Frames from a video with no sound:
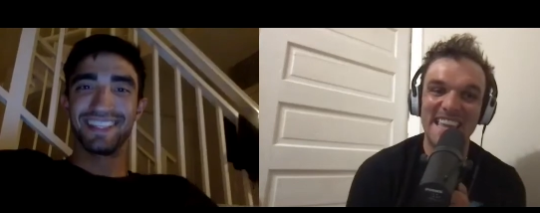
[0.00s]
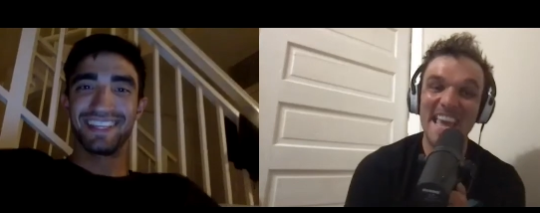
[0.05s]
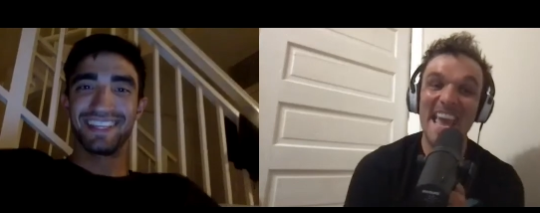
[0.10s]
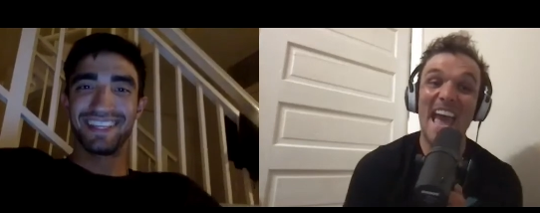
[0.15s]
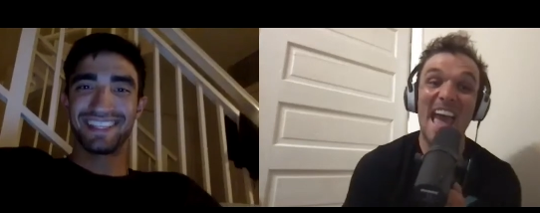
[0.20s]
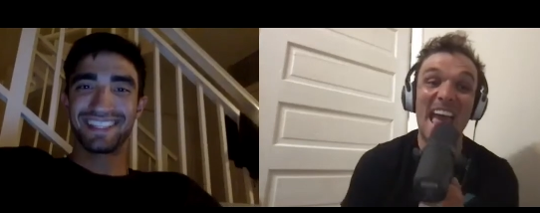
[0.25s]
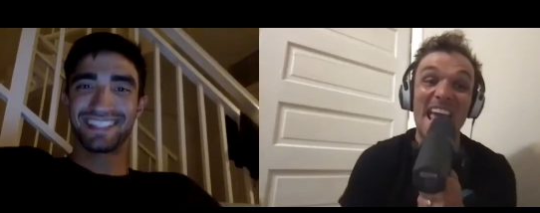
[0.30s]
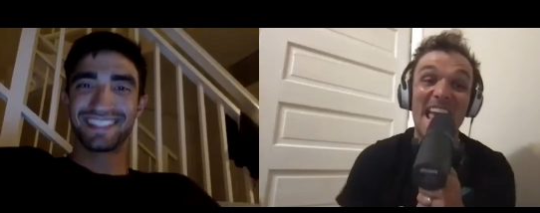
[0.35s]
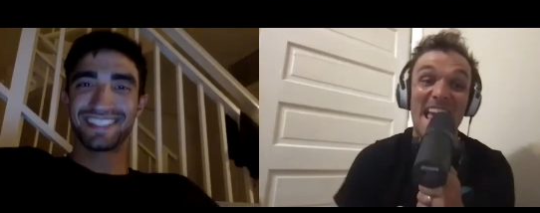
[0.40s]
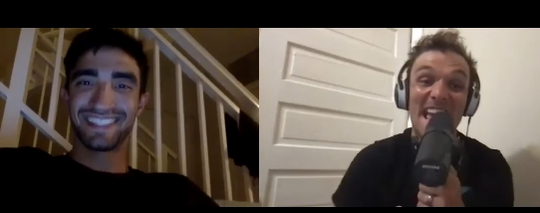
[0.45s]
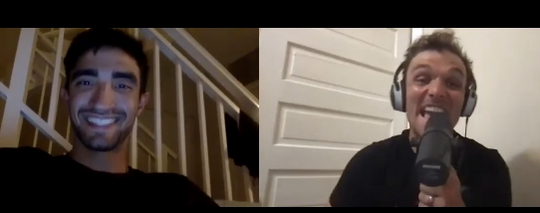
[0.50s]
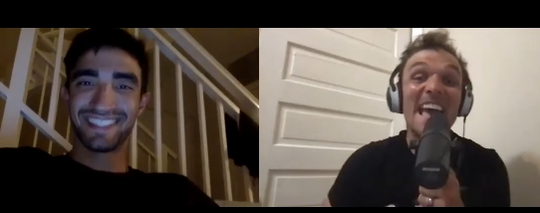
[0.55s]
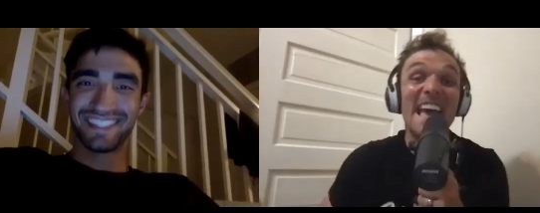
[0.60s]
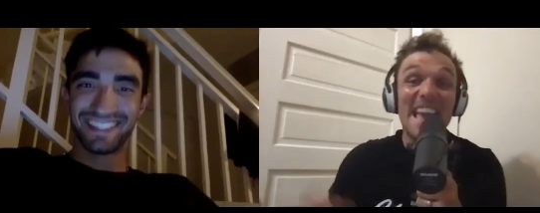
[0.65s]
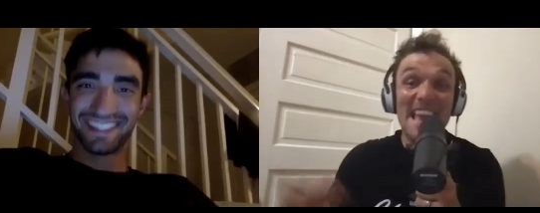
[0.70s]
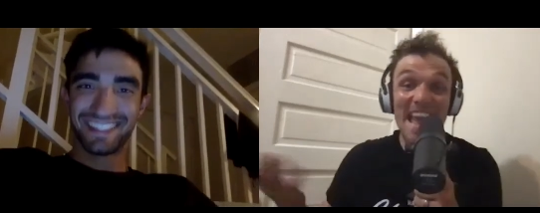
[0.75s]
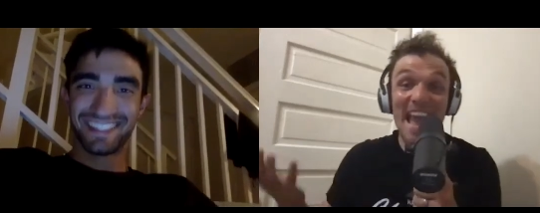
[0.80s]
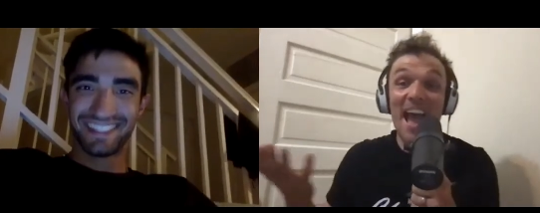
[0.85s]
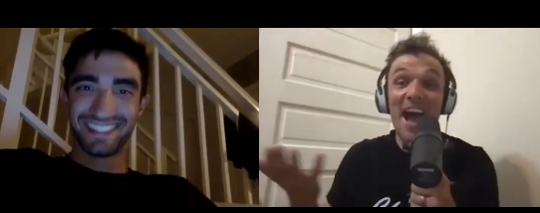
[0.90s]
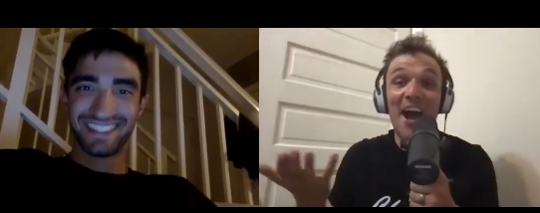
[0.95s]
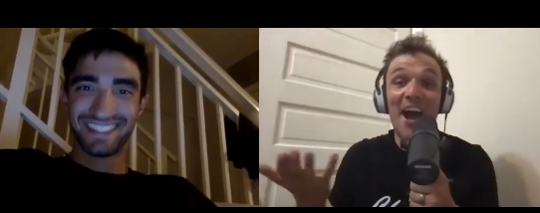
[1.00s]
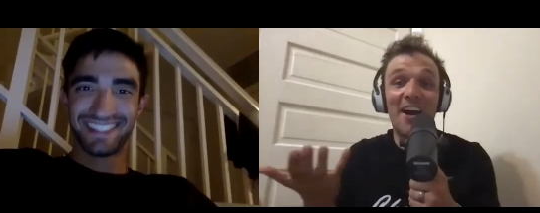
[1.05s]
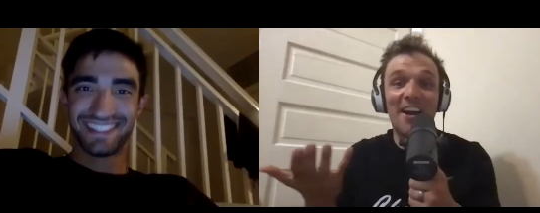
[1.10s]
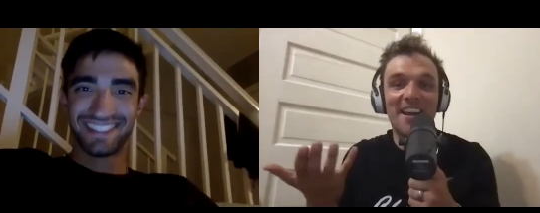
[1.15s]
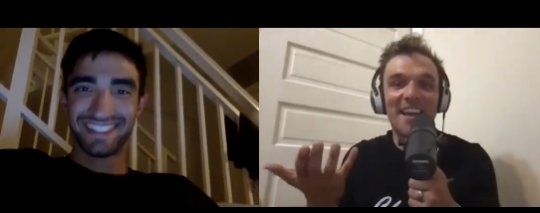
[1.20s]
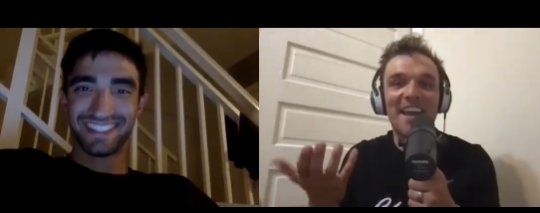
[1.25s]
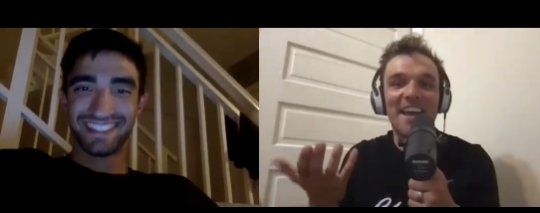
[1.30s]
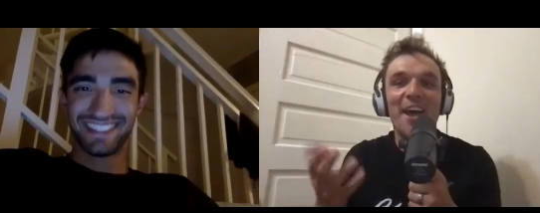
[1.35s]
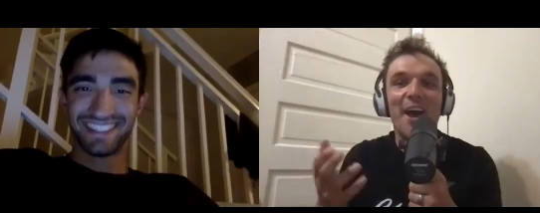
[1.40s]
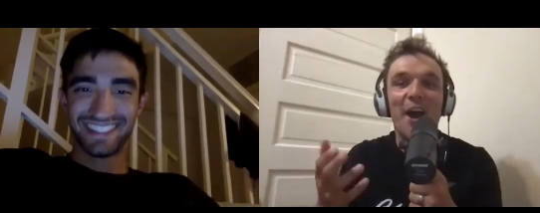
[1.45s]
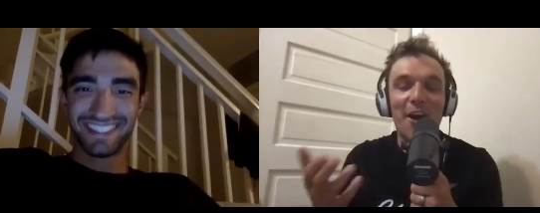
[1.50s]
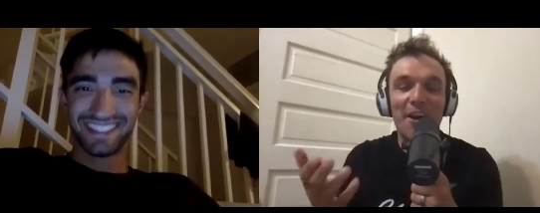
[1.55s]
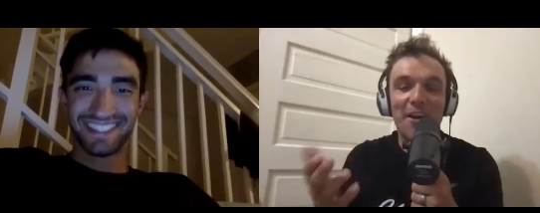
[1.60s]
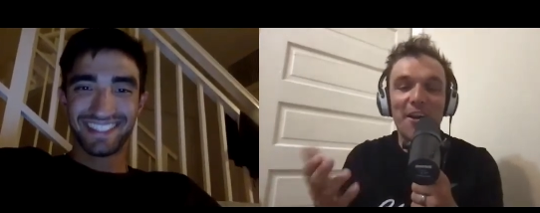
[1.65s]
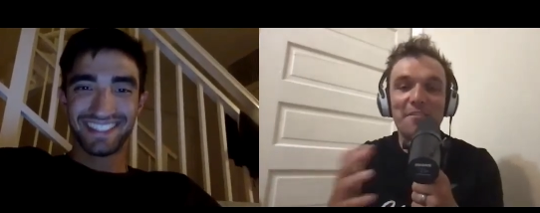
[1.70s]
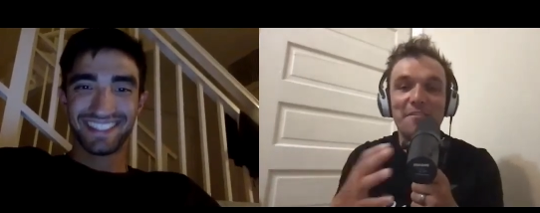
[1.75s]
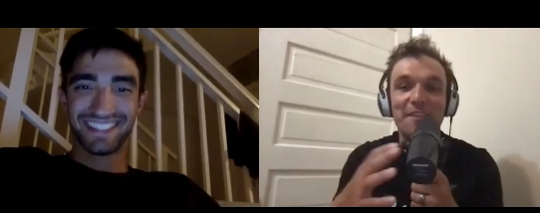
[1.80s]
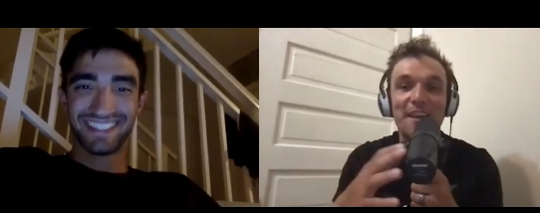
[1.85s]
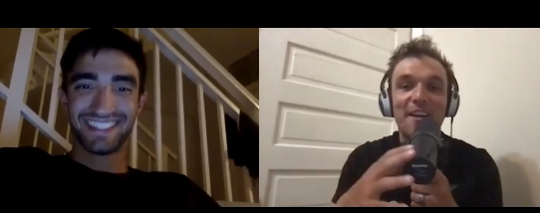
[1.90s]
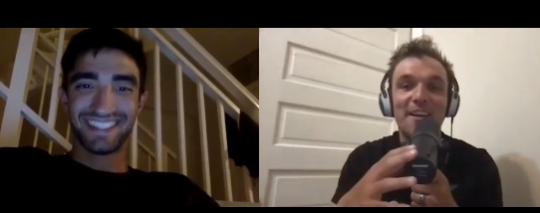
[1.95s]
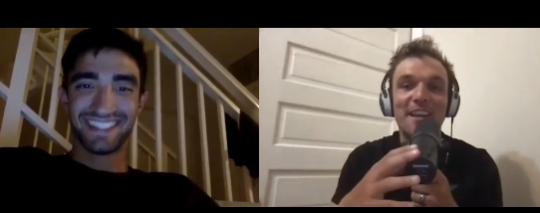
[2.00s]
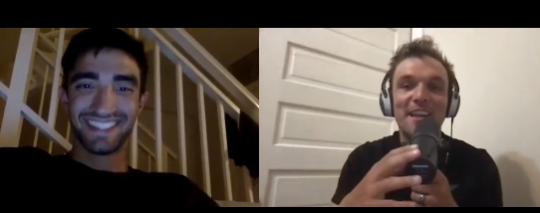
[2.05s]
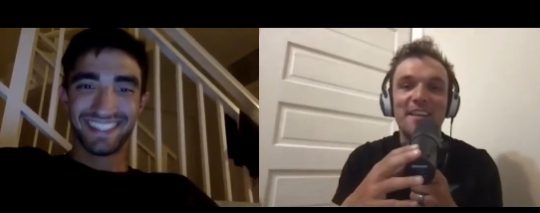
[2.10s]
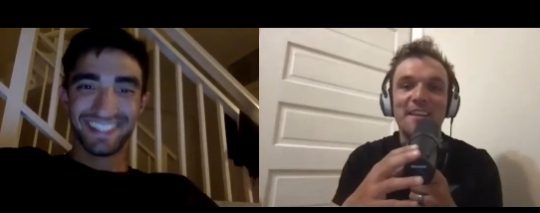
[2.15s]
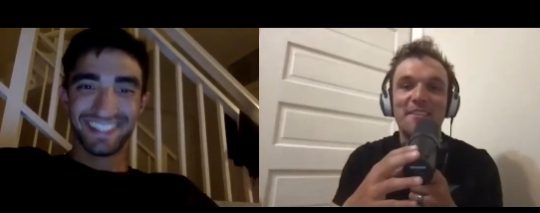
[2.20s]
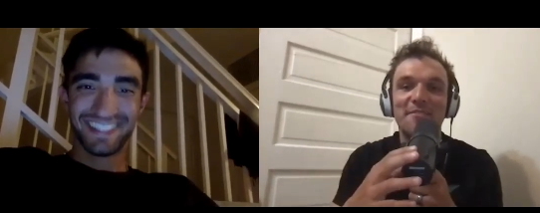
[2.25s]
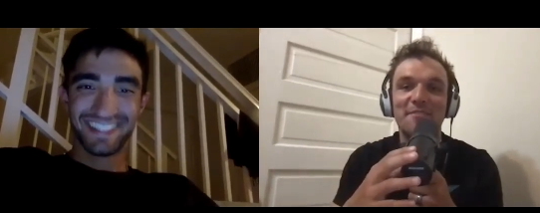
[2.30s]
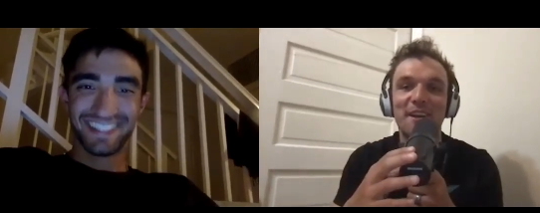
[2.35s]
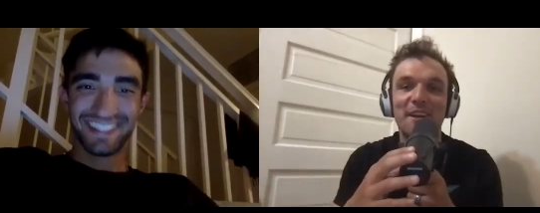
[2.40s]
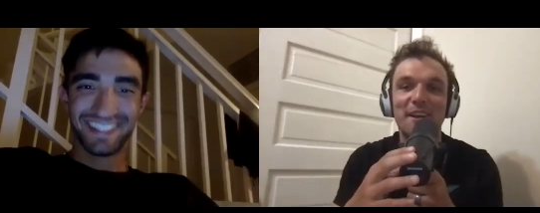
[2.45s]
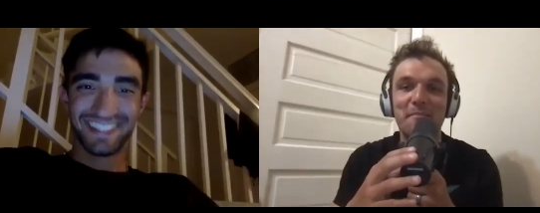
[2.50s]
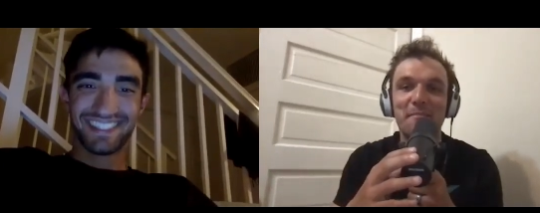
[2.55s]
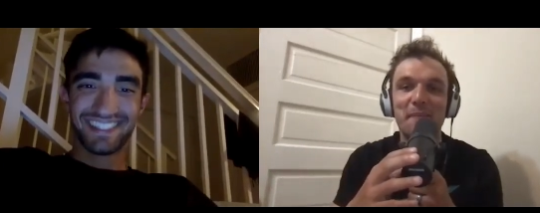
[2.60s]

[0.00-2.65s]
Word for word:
Speaker 1: yeah, yeah, on a on a very very